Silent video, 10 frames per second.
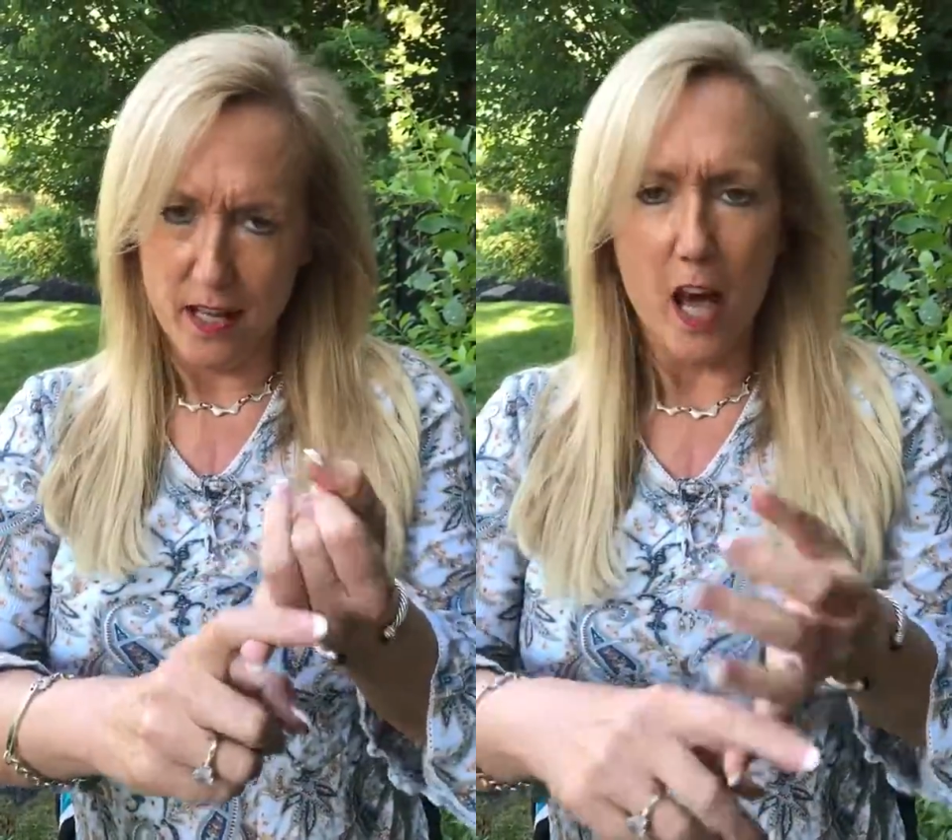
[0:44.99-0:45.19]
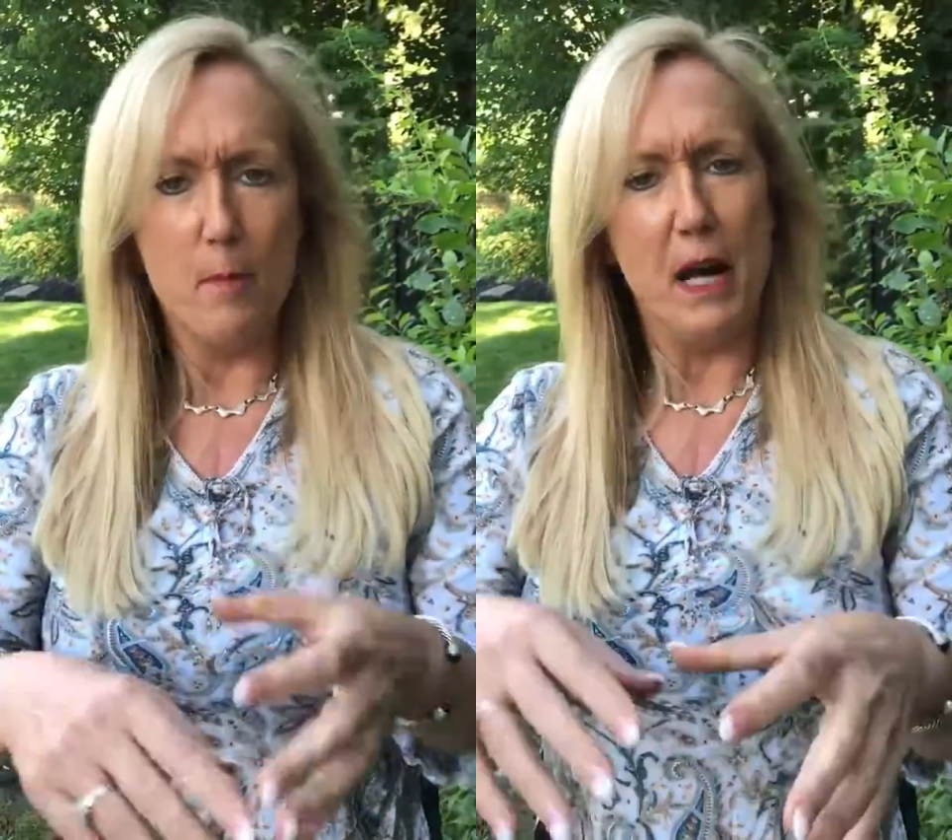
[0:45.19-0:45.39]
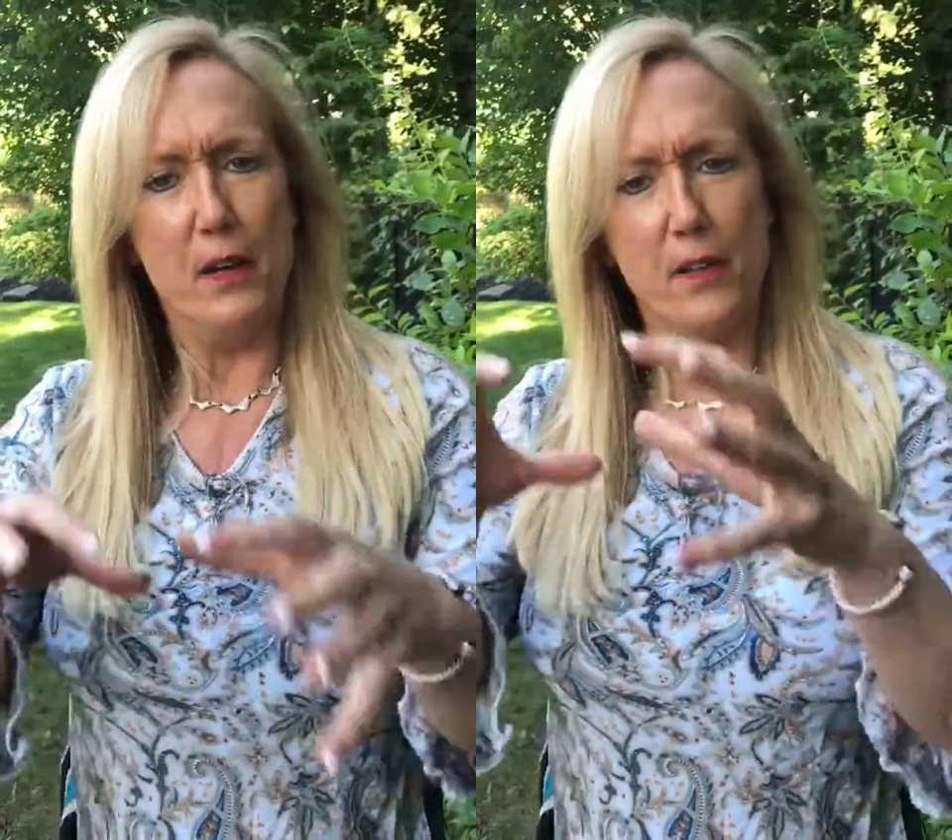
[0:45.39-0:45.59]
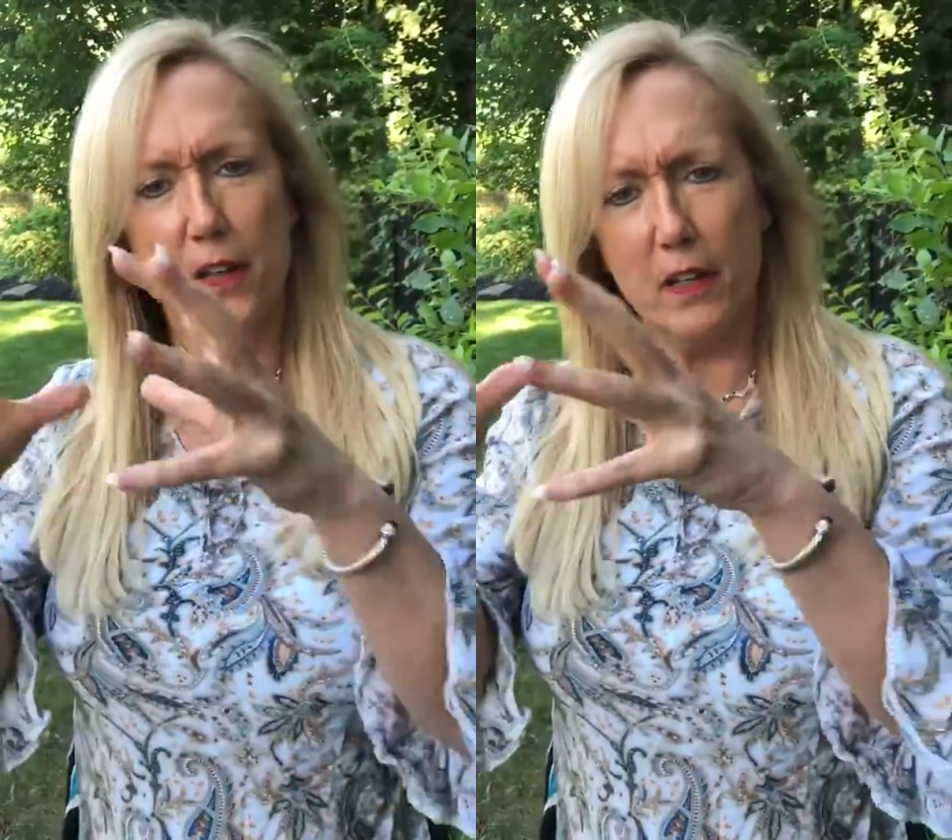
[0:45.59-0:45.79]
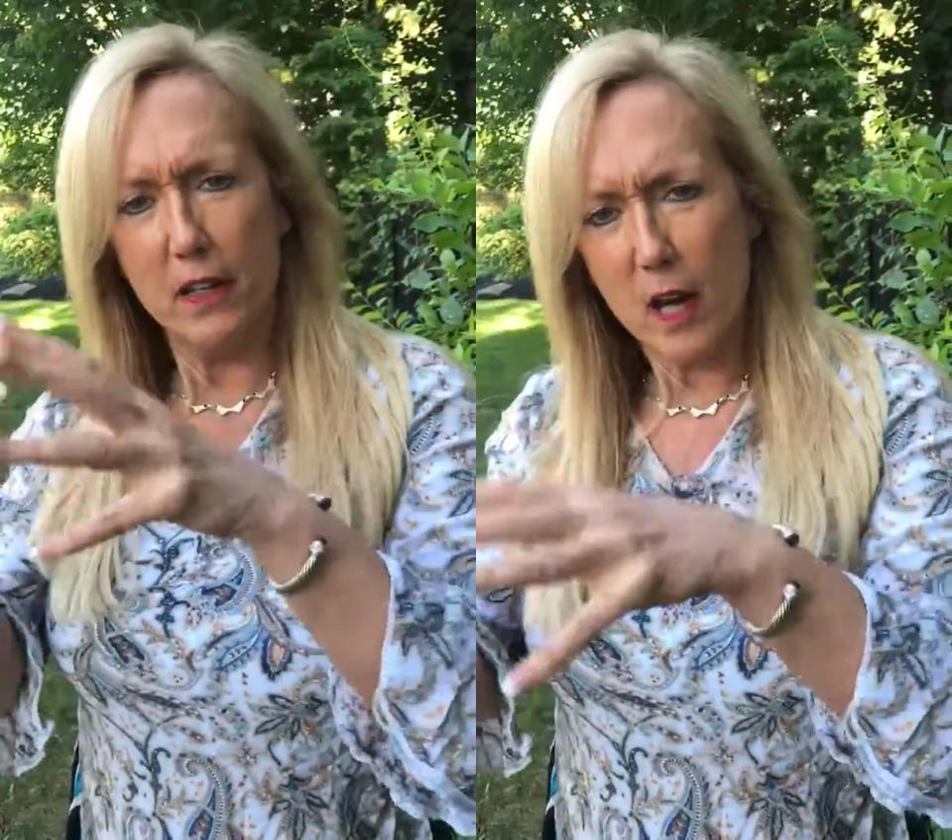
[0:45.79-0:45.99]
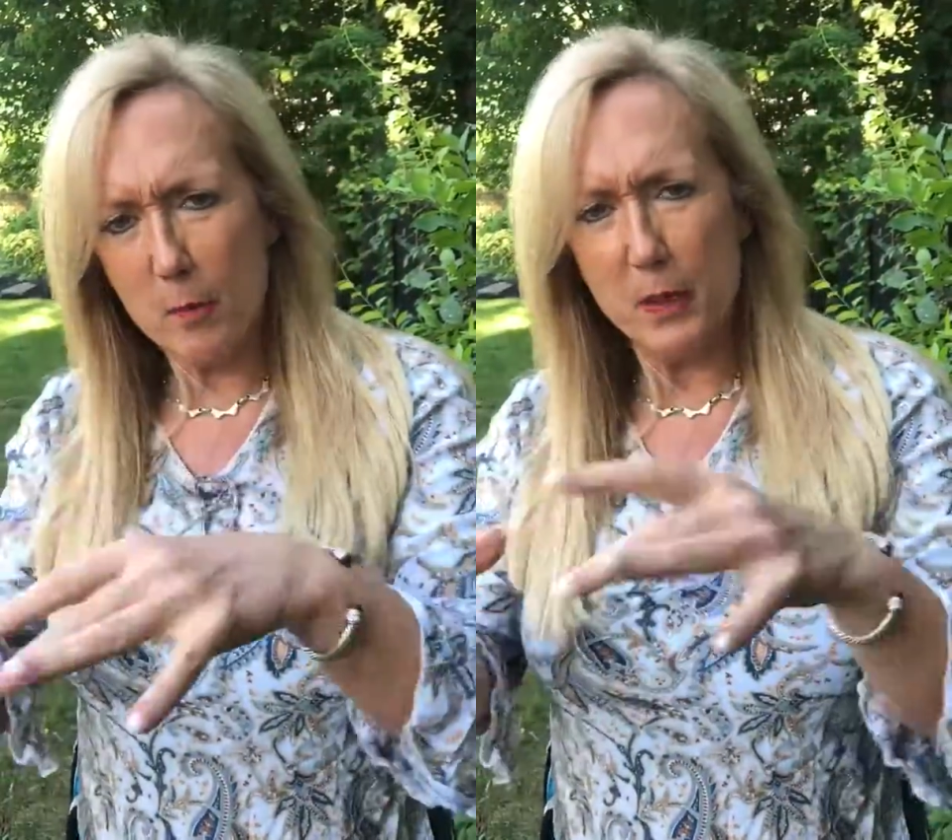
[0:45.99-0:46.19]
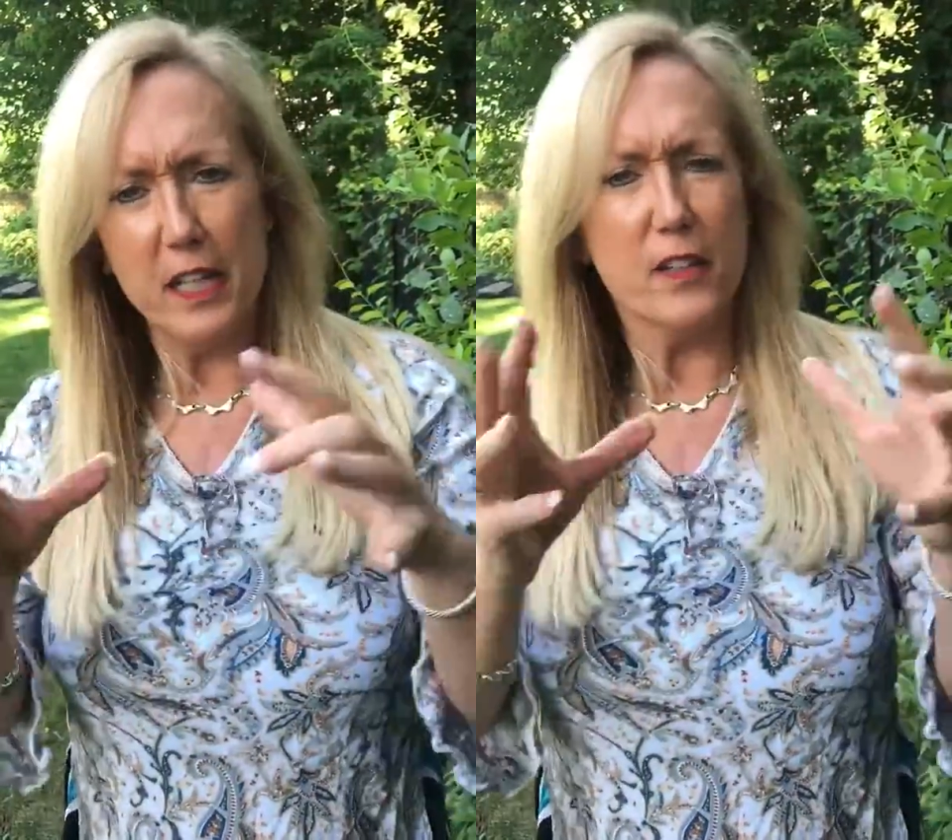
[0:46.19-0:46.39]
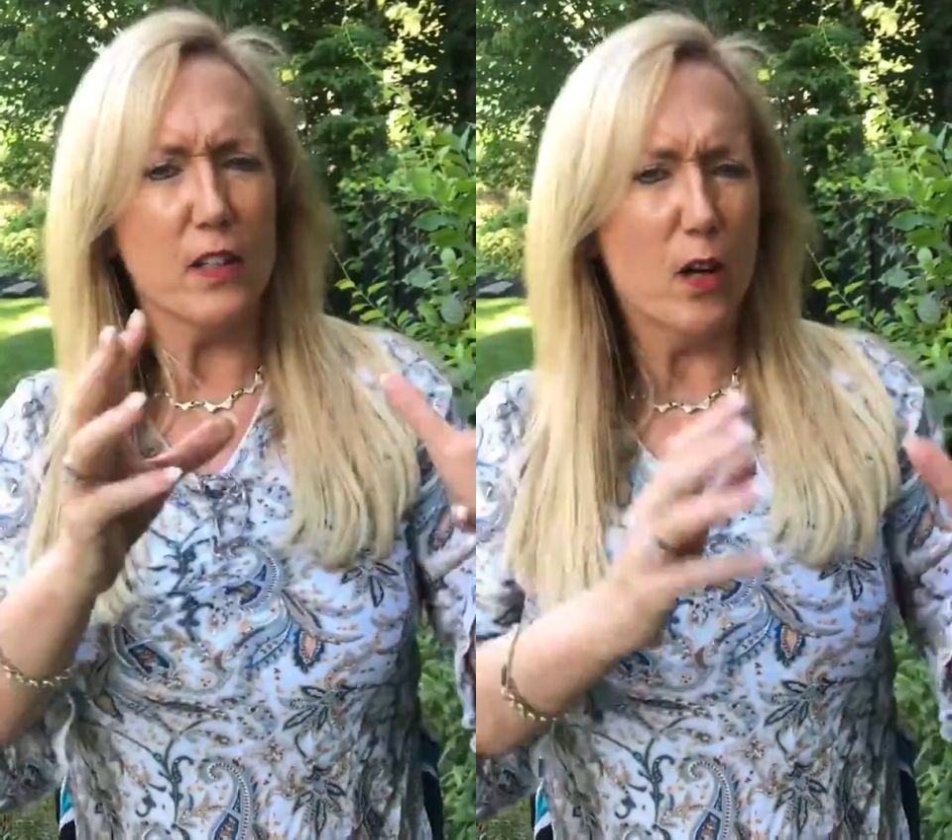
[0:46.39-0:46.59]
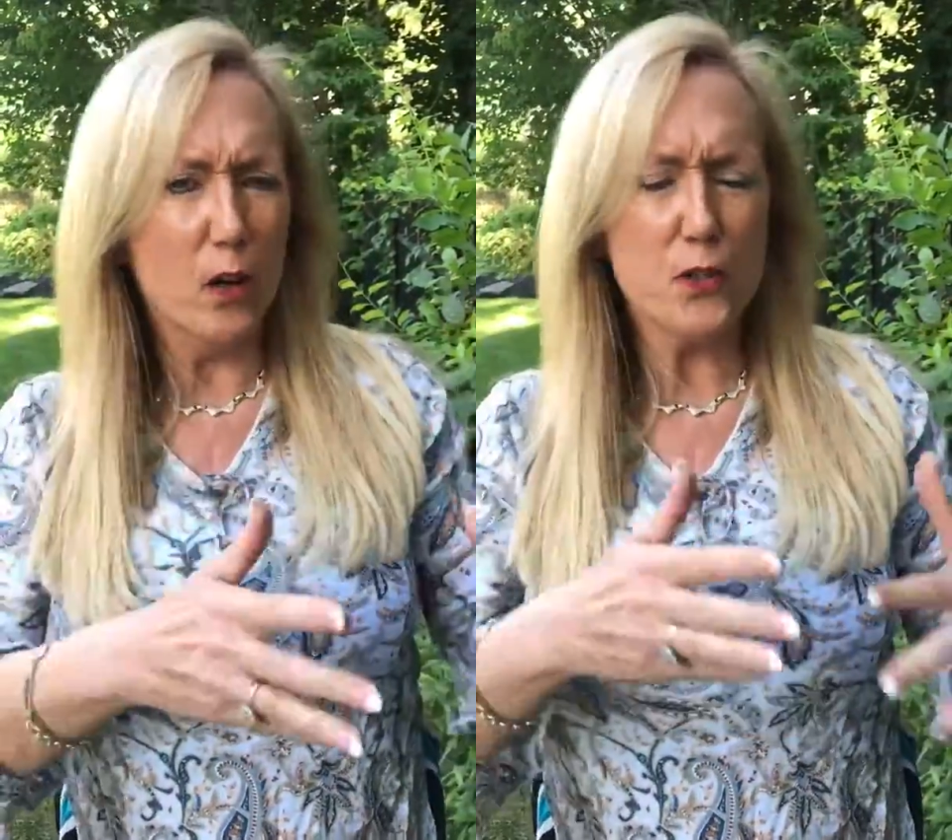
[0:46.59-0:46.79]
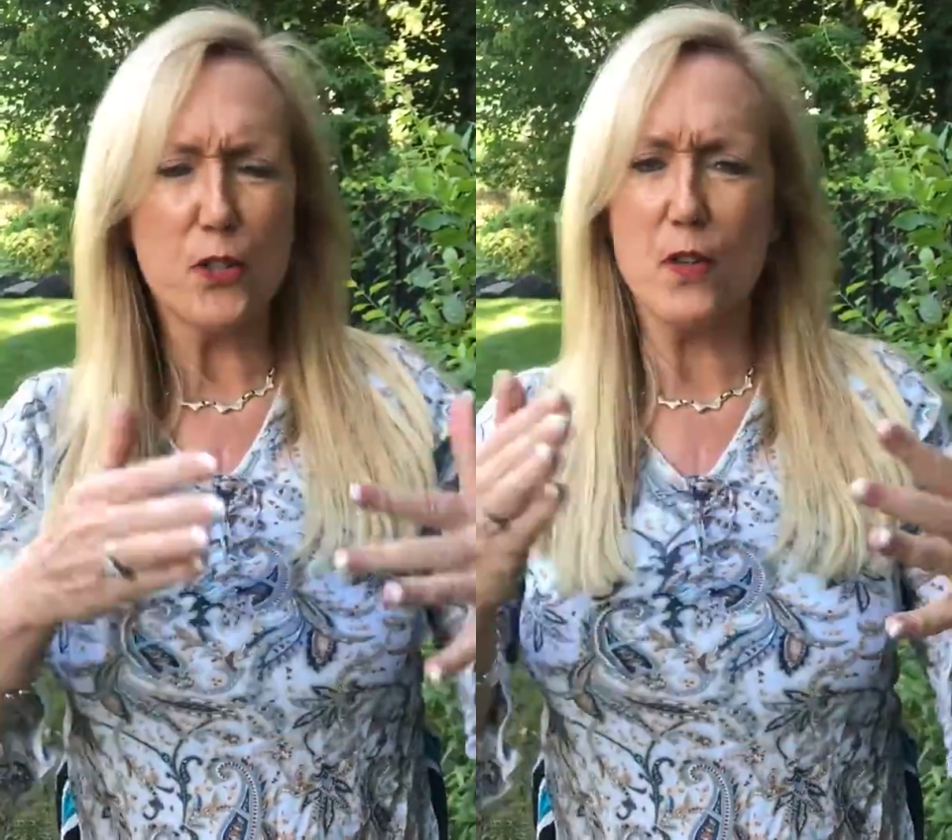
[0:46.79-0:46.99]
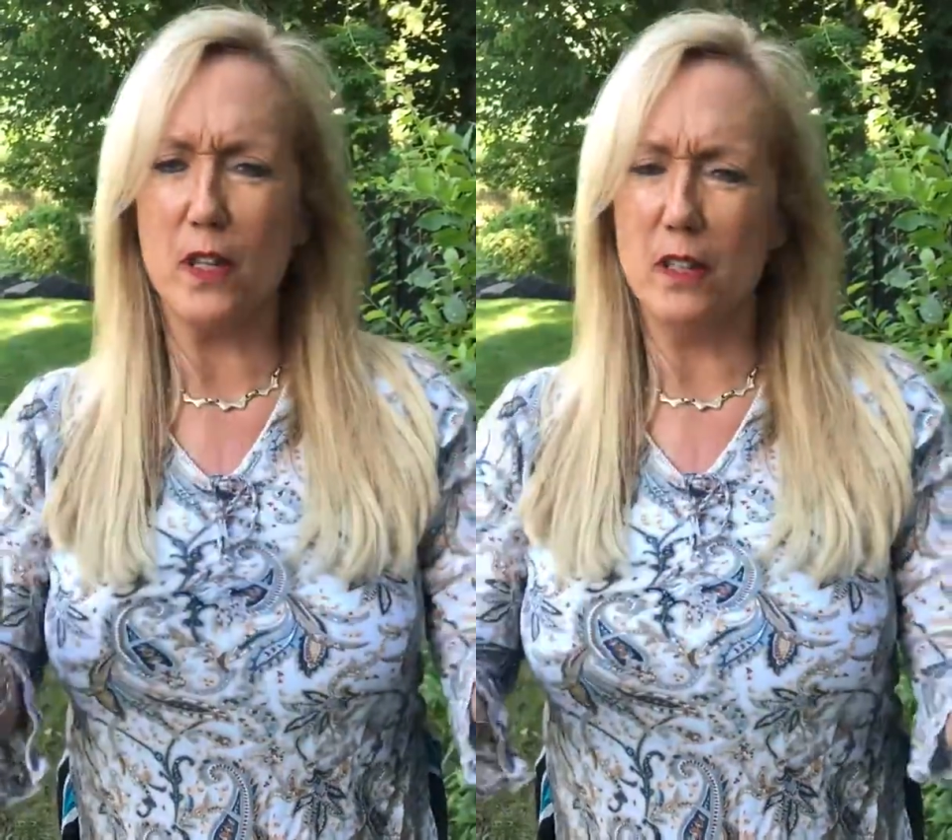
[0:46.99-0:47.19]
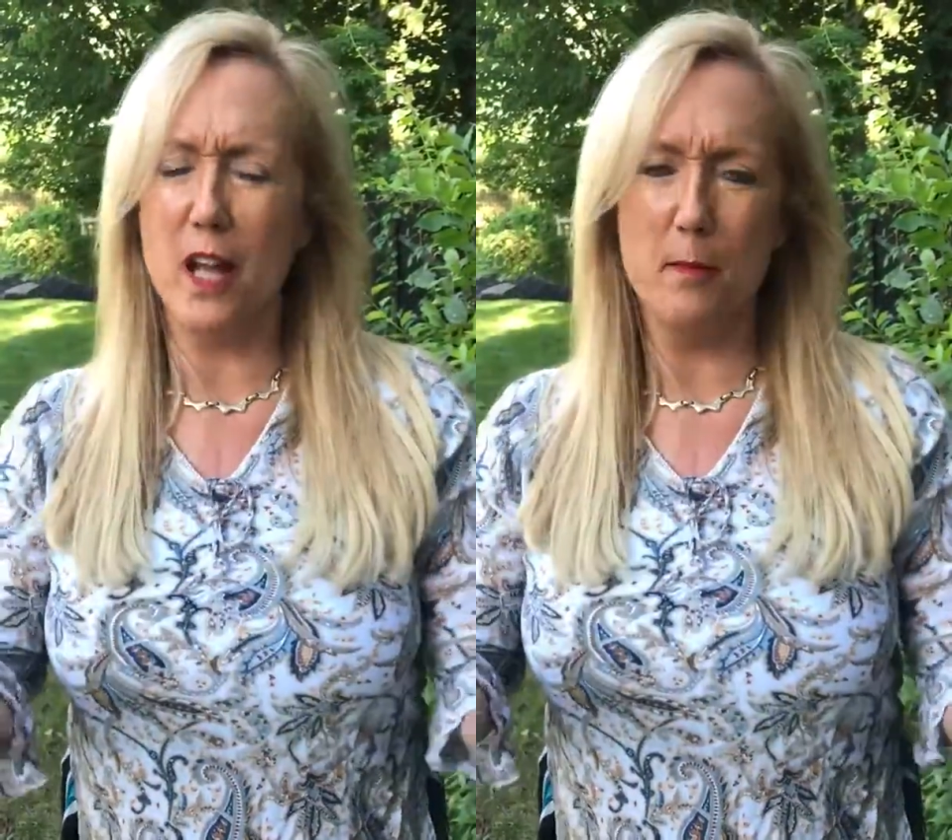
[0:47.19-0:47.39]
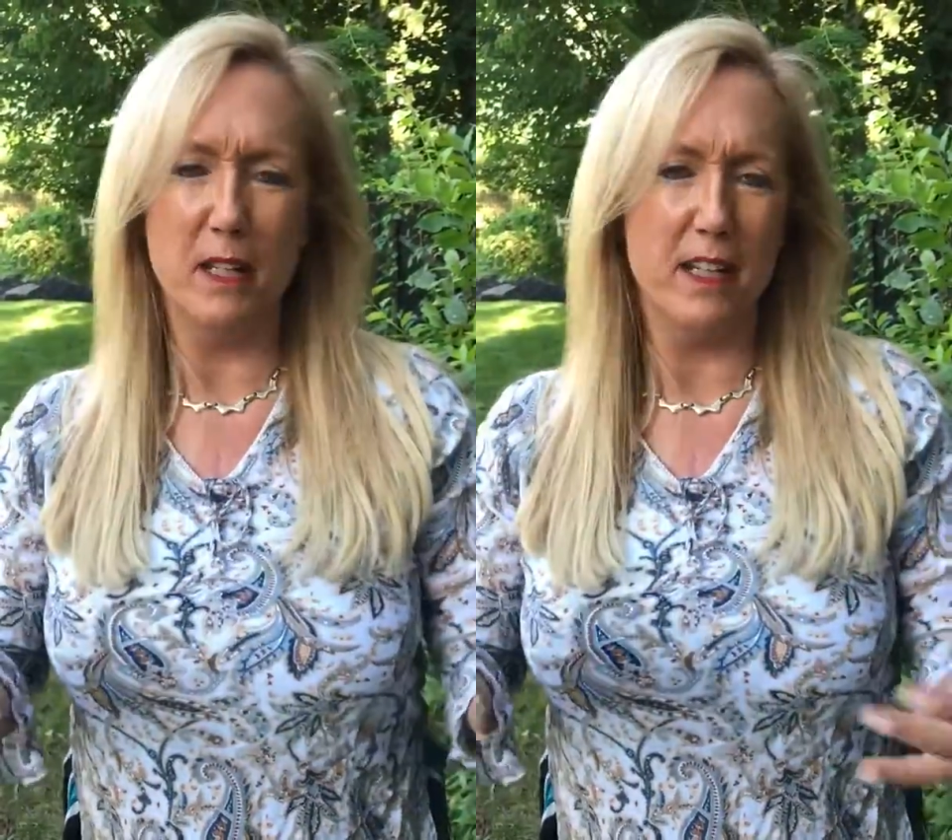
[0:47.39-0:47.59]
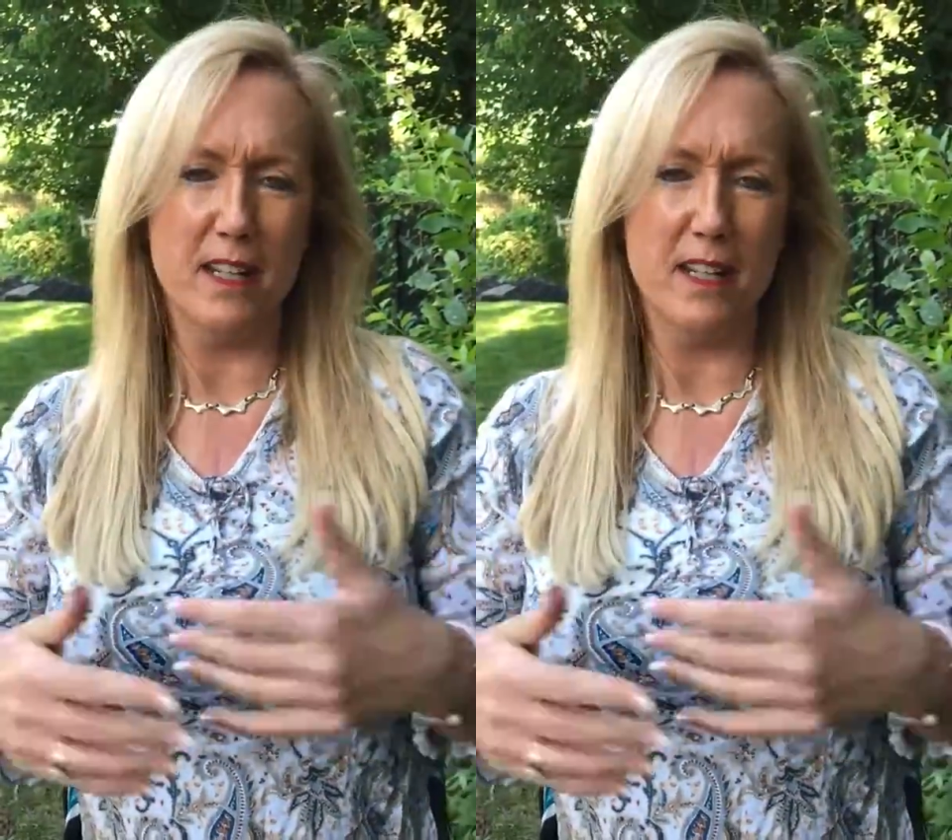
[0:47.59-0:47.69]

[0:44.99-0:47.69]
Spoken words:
about the company, the culture, the climate,